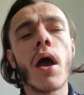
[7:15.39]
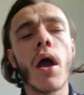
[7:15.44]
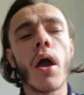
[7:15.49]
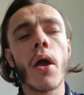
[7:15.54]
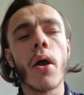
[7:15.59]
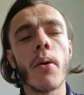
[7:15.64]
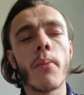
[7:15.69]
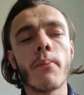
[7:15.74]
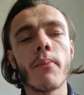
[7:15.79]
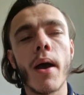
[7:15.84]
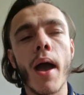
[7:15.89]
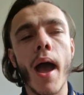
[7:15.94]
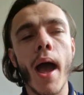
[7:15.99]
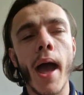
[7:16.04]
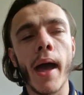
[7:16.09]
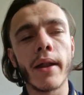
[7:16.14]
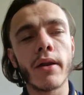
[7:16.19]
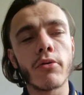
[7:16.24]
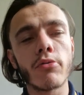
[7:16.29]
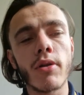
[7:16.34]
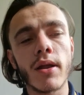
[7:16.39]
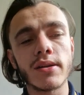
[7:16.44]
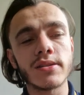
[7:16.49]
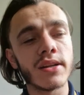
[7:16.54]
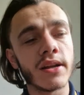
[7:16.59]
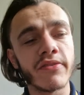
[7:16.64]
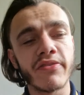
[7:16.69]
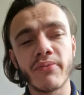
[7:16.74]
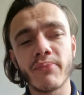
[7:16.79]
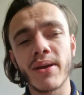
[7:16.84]
And all that's
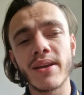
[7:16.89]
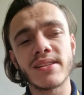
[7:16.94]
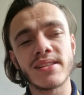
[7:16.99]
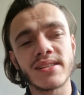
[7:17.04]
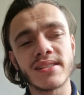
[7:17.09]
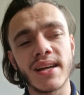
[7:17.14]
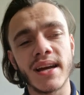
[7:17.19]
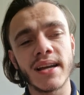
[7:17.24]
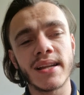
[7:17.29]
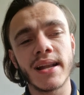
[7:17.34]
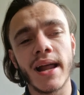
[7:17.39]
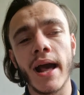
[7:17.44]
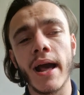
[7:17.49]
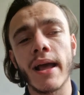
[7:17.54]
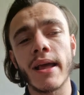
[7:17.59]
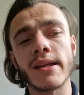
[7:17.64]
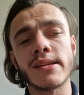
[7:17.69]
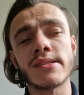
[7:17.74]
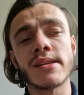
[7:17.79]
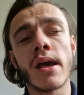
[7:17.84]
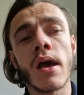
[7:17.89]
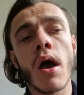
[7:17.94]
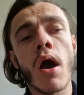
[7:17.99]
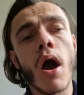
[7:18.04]
left for me to say now is